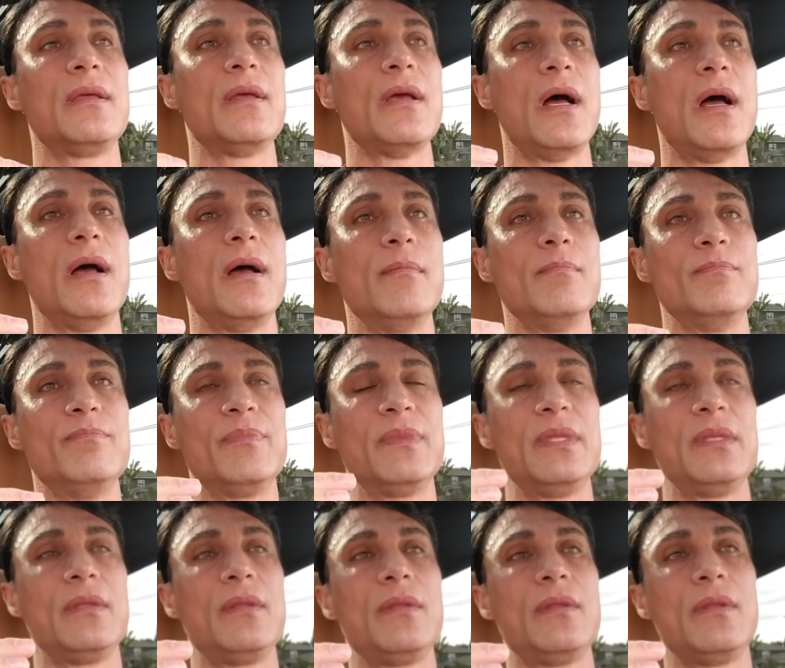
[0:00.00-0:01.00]
um,
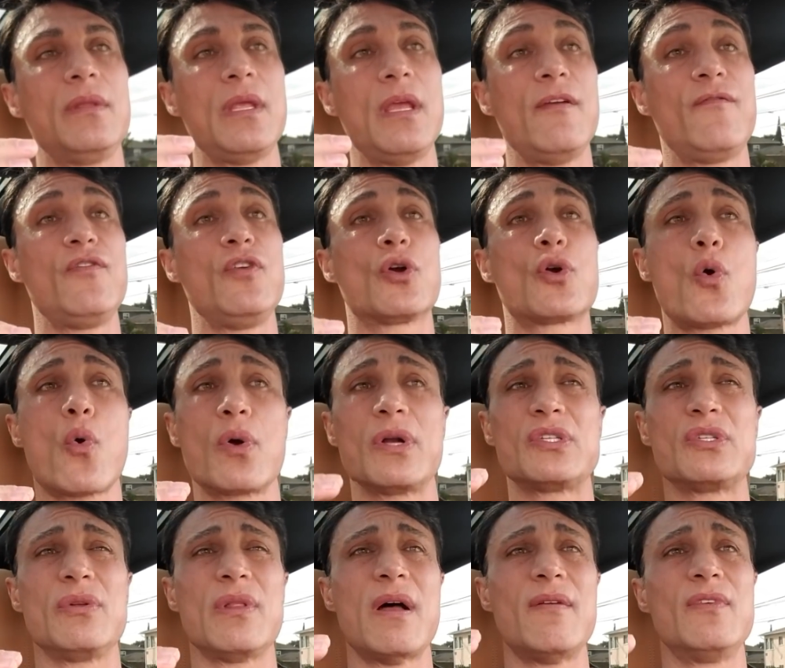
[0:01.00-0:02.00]
if your
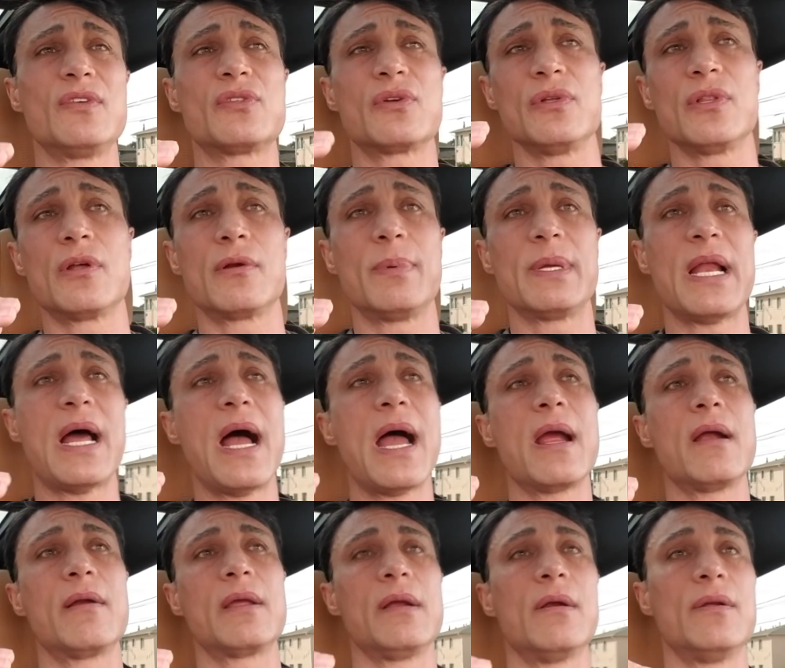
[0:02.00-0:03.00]
cortisol levels are a little bit
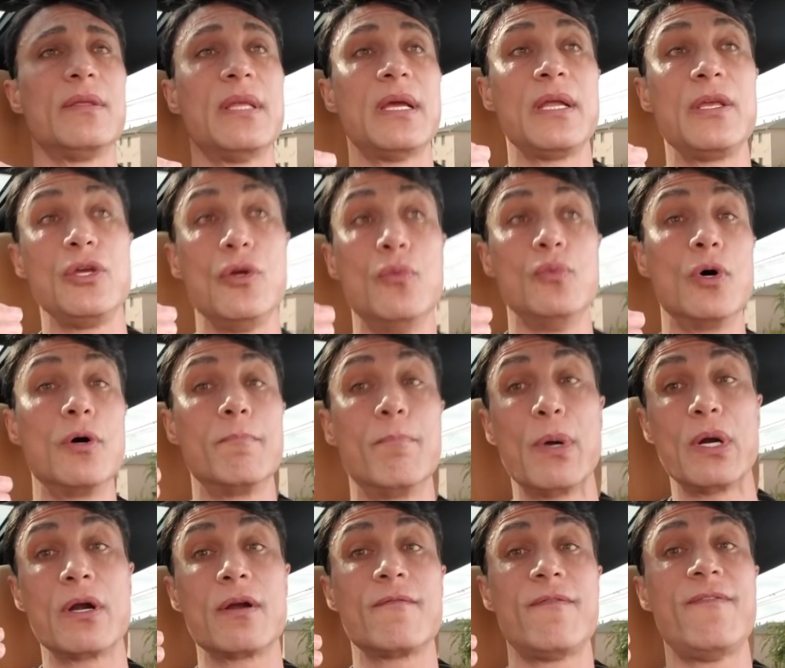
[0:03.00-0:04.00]
higher here and that, you will
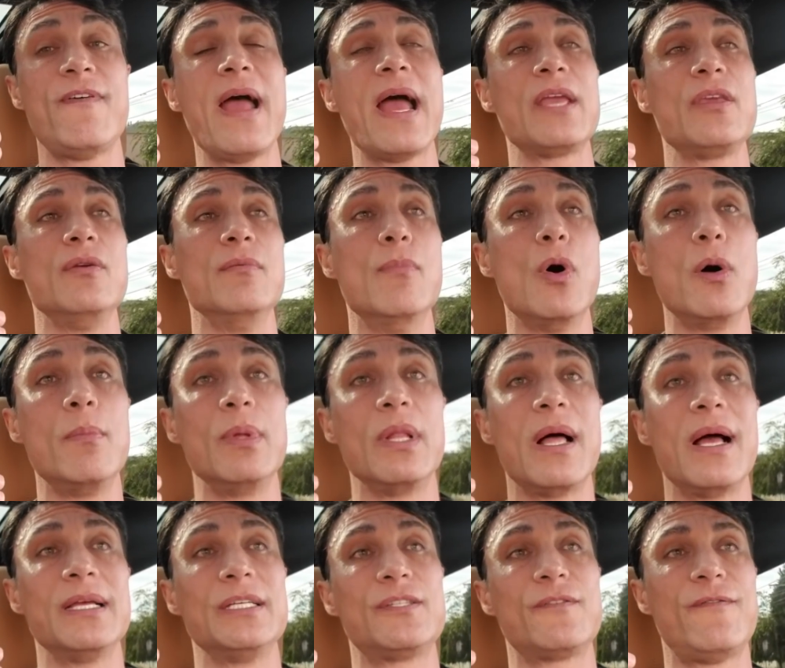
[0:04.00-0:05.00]
burn fat, you
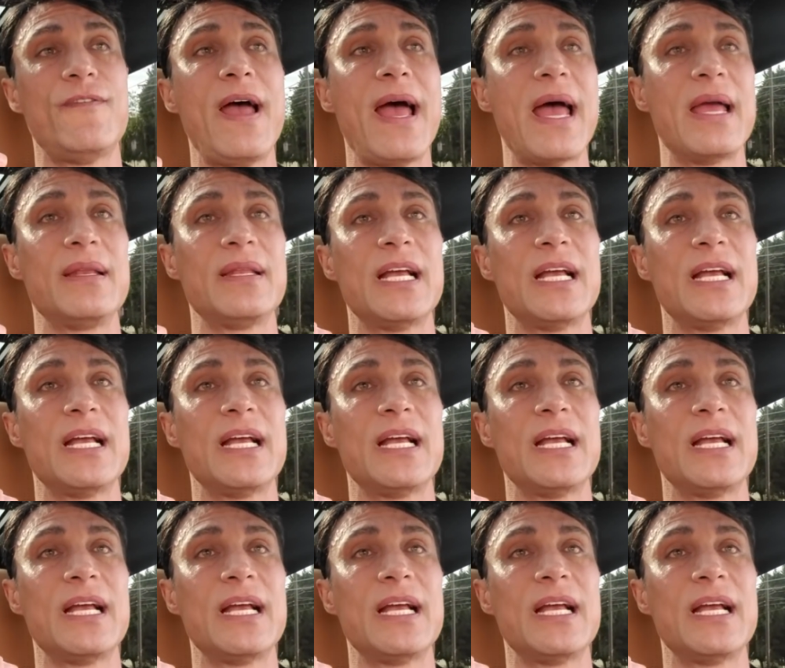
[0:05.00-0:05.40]
mobilize fat.